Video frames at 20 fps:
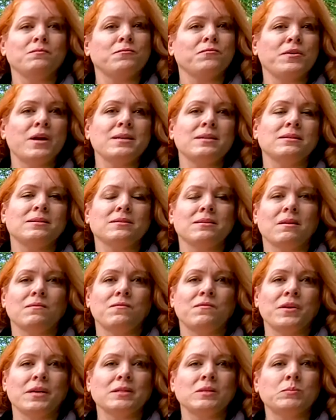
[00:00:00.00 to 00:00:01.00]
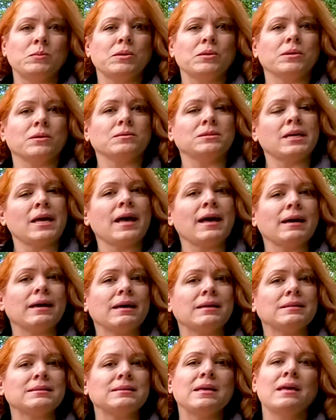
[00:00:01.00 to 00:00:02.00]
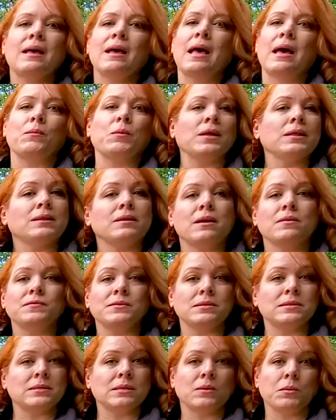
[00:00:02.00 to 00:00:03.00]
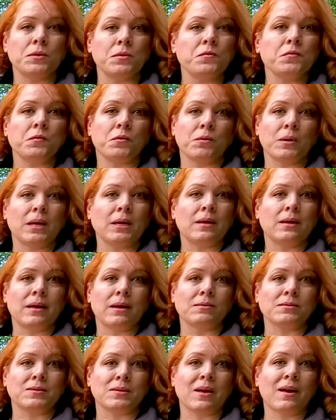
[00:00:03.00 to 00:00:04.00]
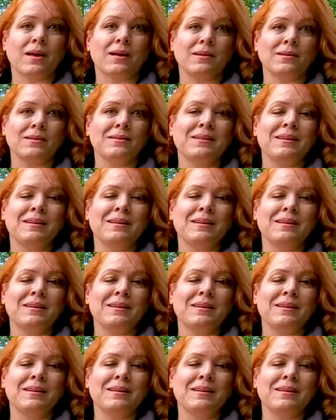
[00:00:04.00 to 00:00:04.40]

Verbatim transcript: Friend us on Facebook or tag us. we would love to see what you've created outside.